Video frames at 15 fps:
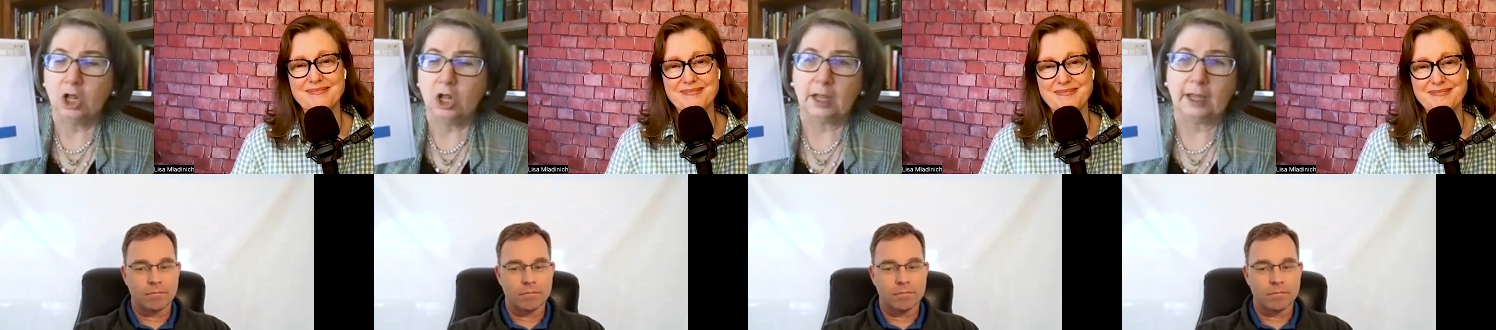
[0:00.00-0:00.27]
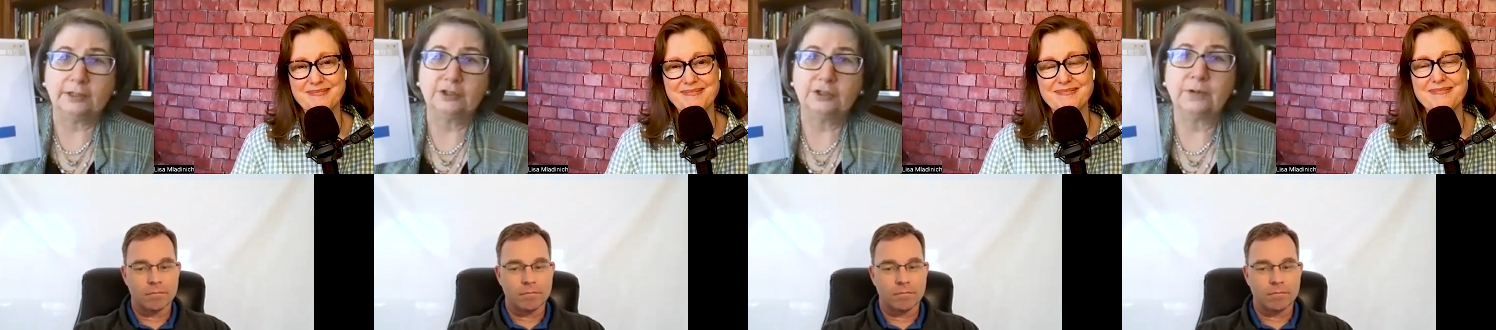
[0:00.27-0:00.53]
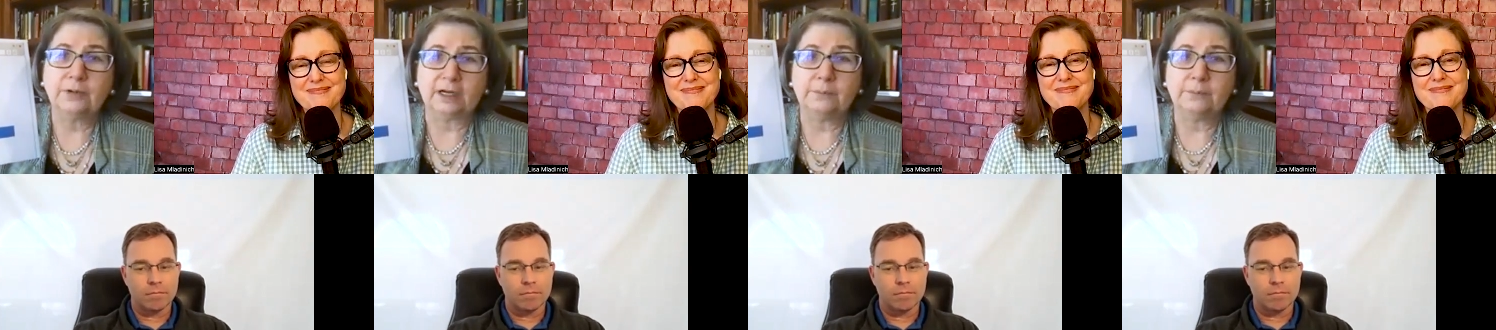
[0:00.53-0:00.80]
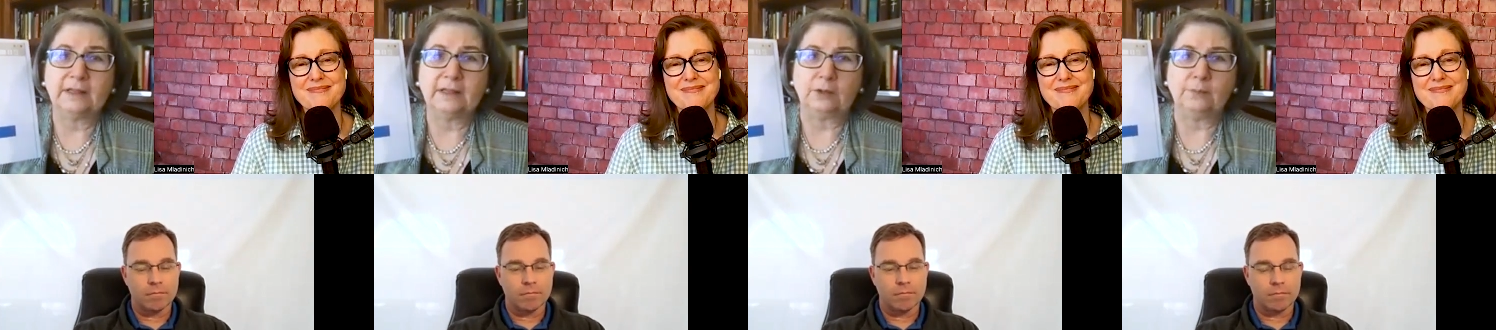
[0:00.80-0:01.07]
Speaker 1: I do
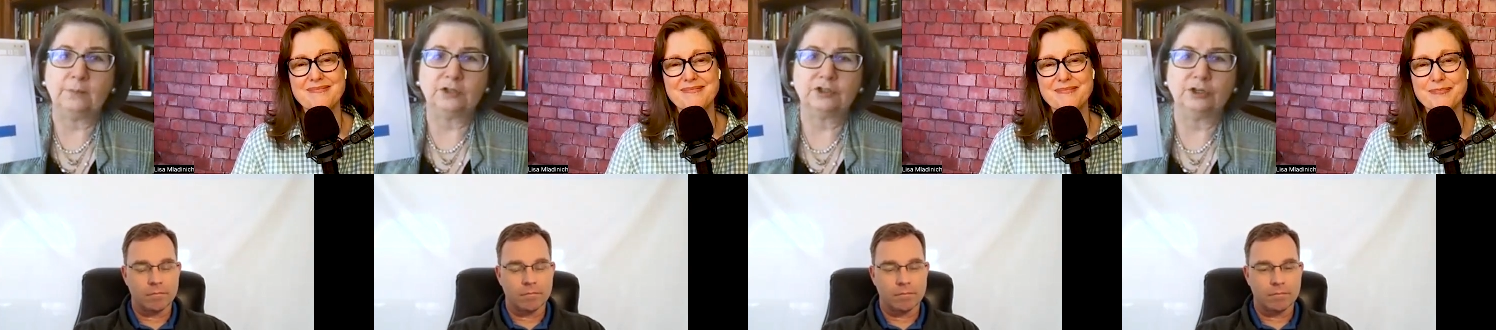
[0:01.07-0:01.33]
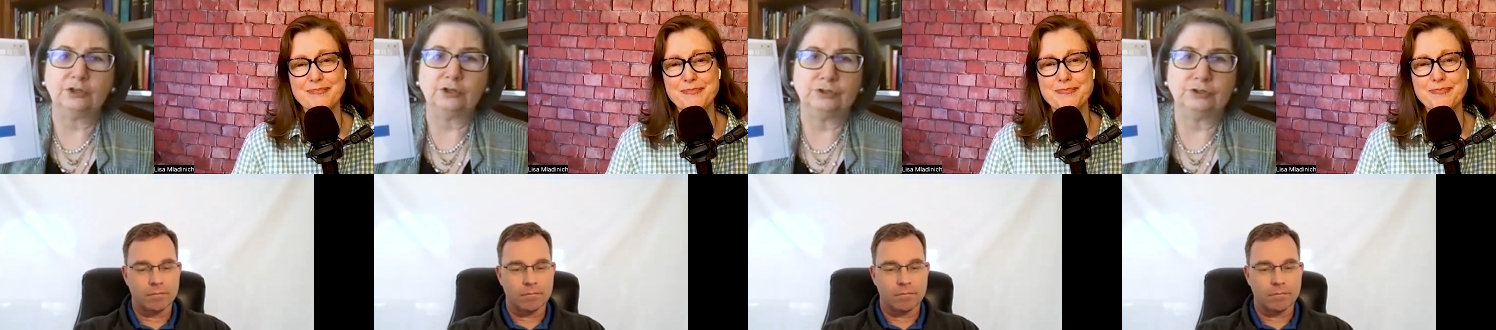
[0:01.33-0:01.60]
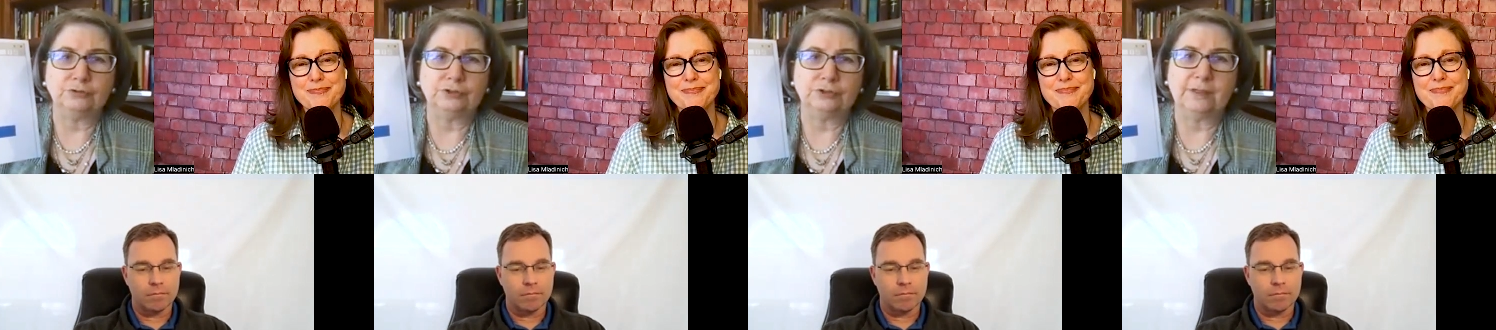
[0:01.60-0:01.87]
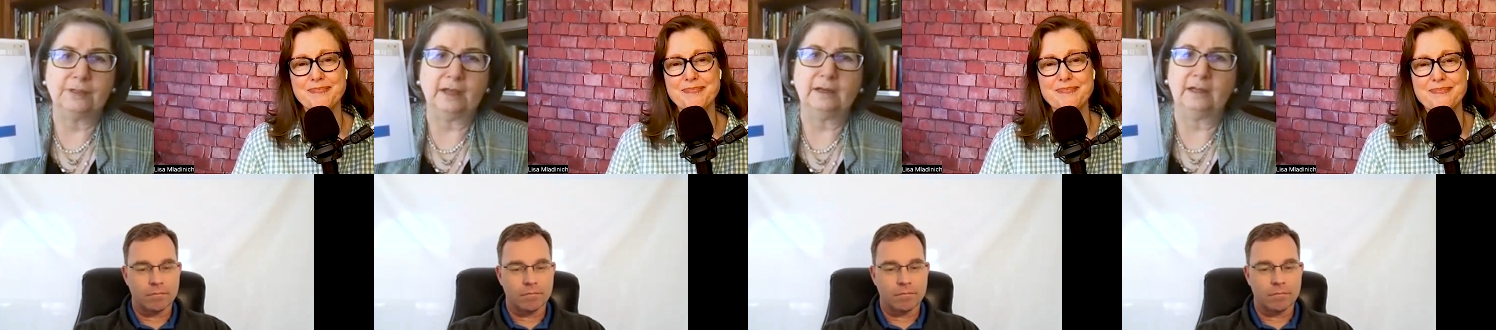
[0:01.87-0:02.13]
recommend that you make sure you do
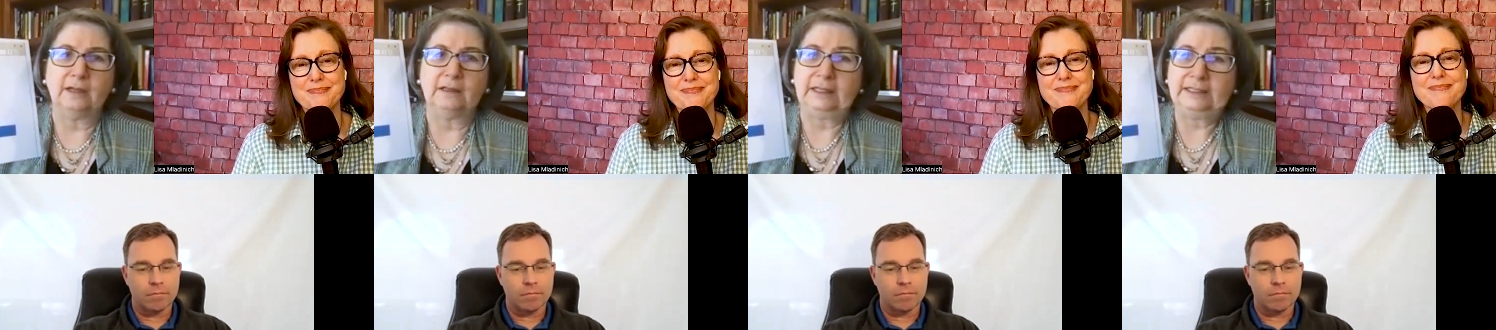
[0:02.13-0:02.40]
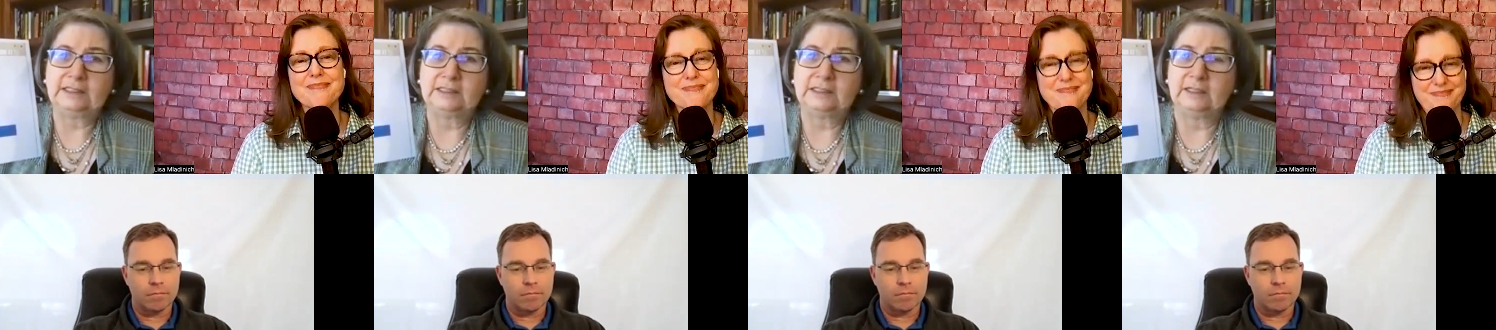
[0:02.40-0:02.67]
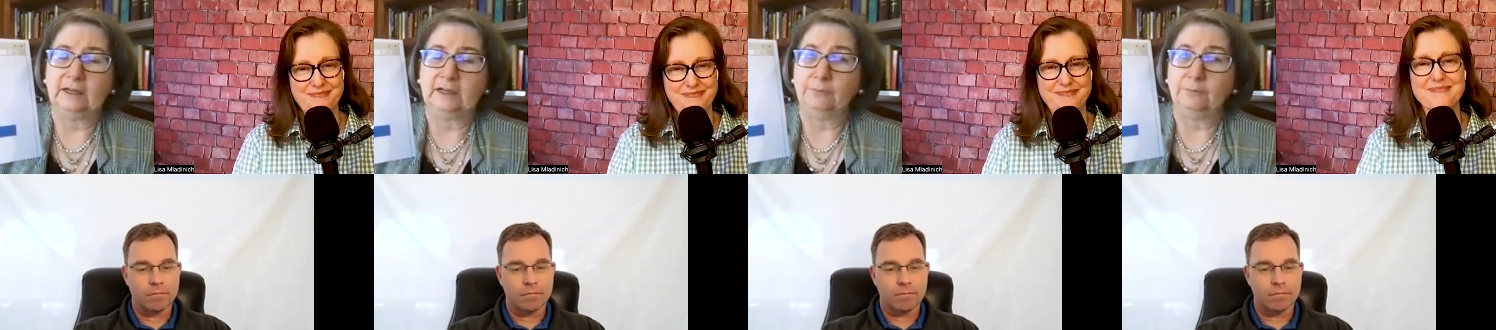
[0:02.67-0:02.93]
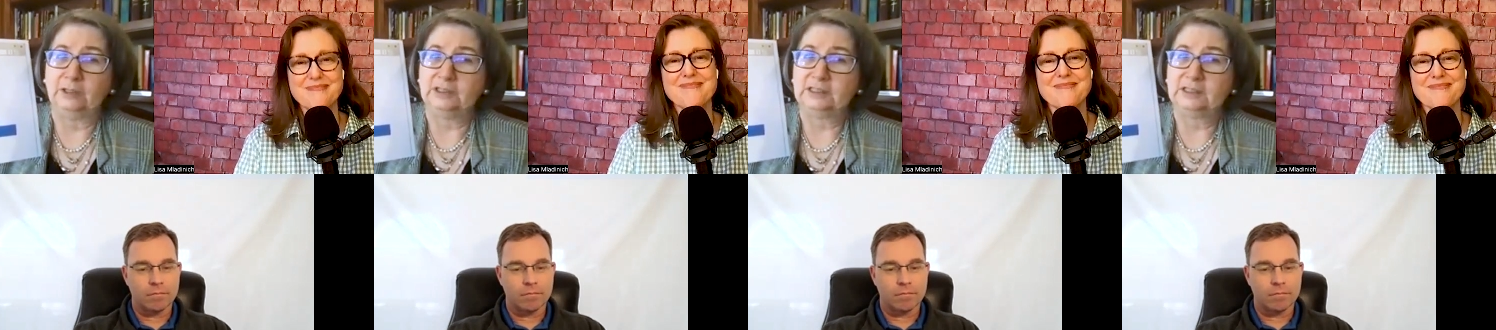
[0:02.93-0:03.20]
that at least
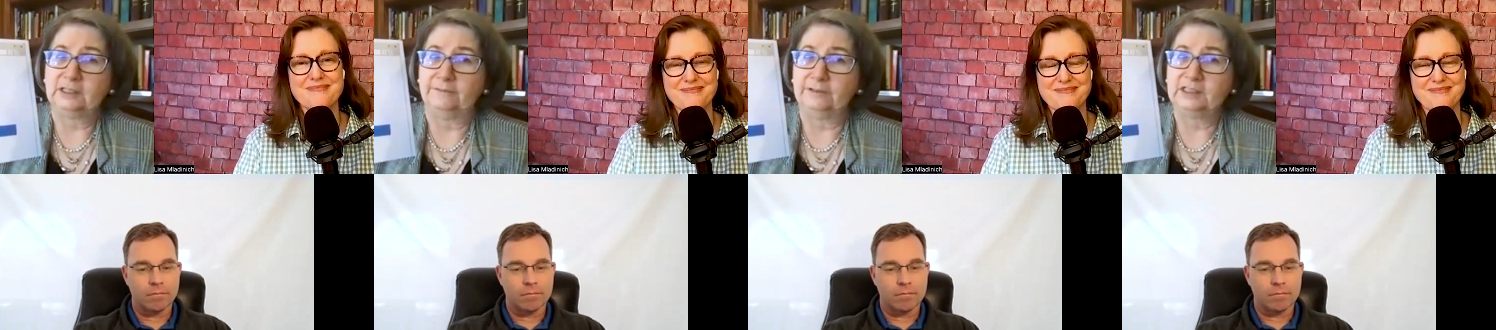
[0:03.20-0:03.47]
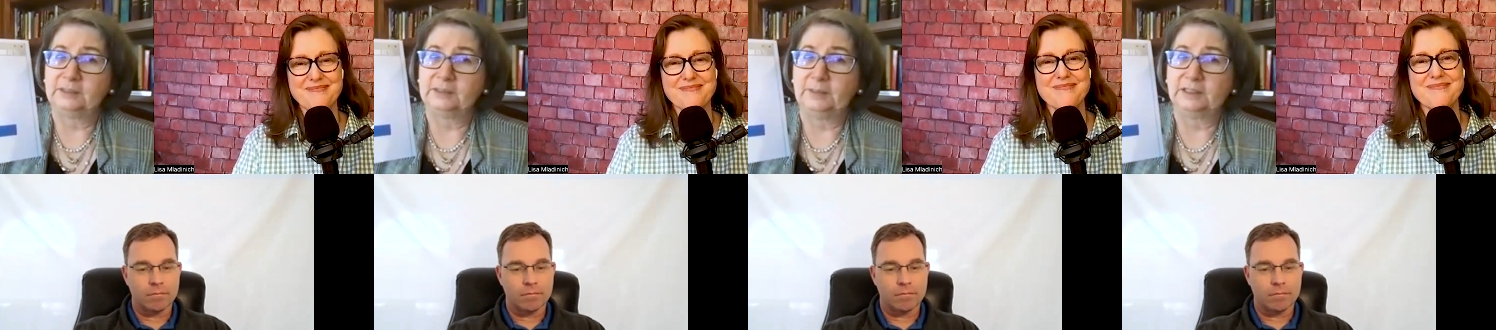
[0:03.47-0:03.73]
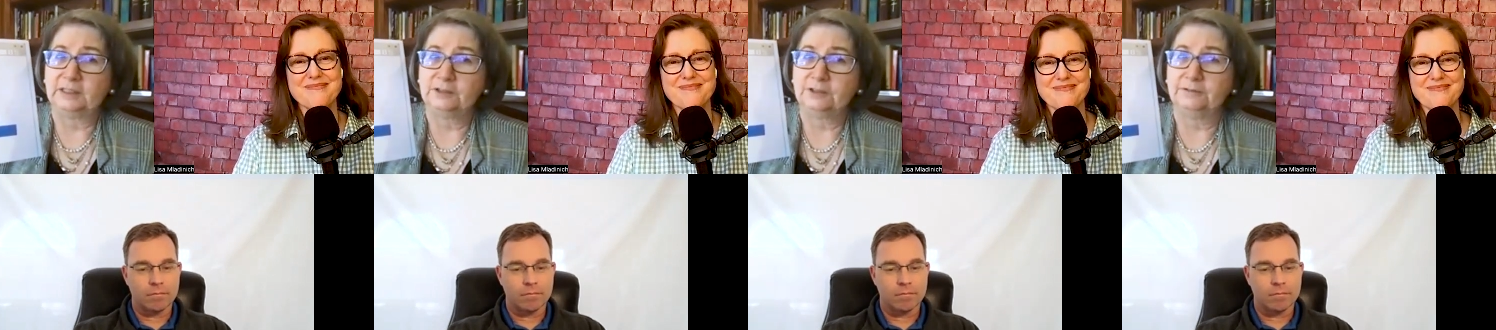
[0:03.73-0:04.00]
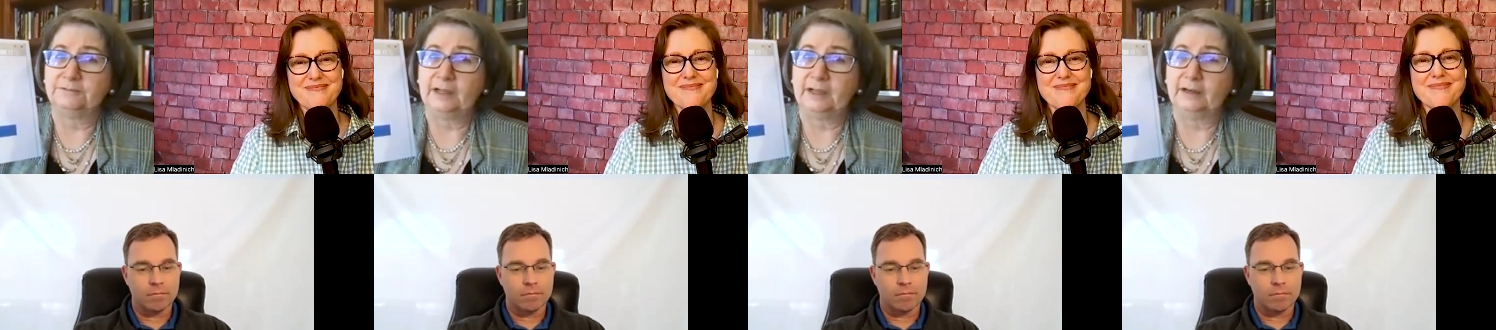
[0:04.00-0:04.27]
once every semester,
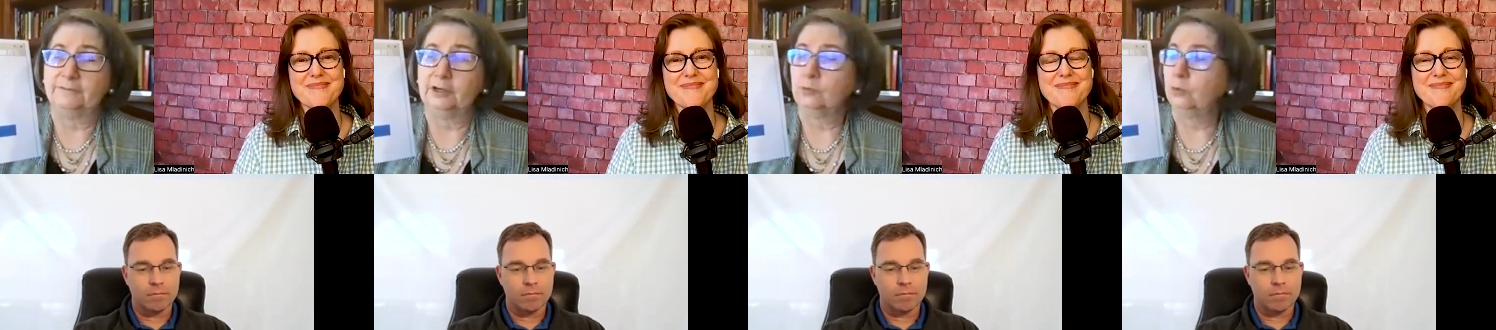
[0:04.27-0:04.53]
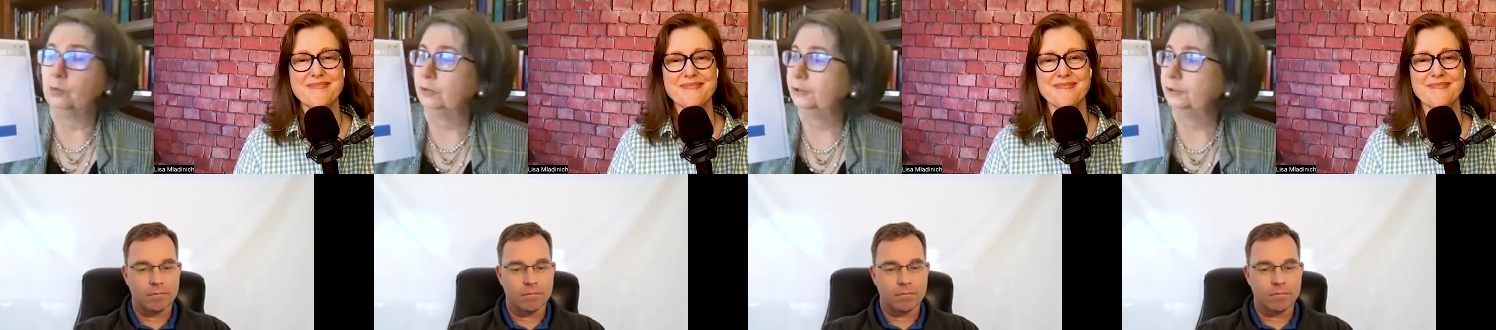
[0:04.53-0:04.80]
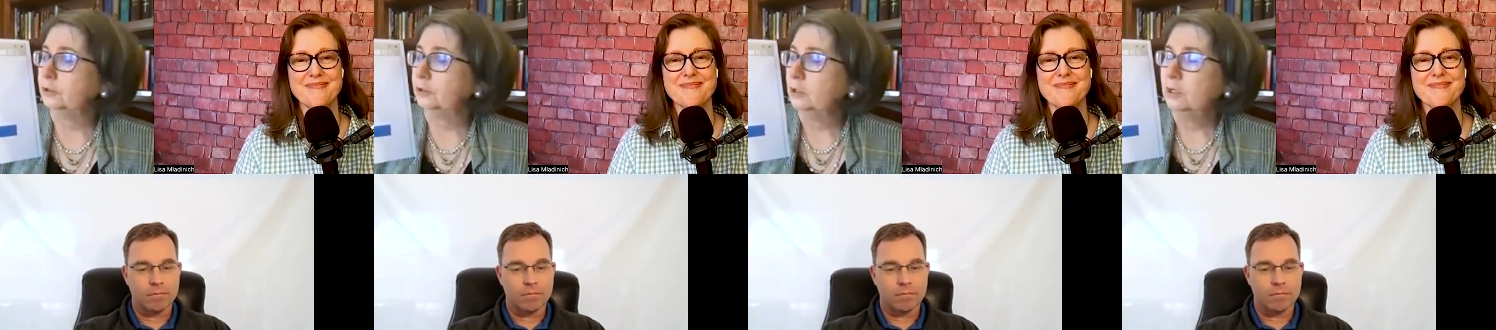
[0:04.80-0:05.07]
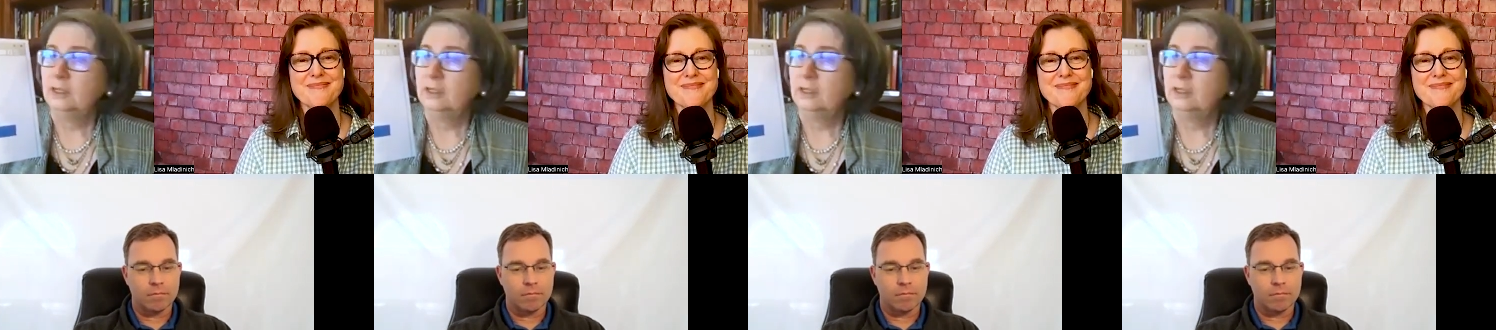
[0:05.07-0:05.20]
if not every quarter,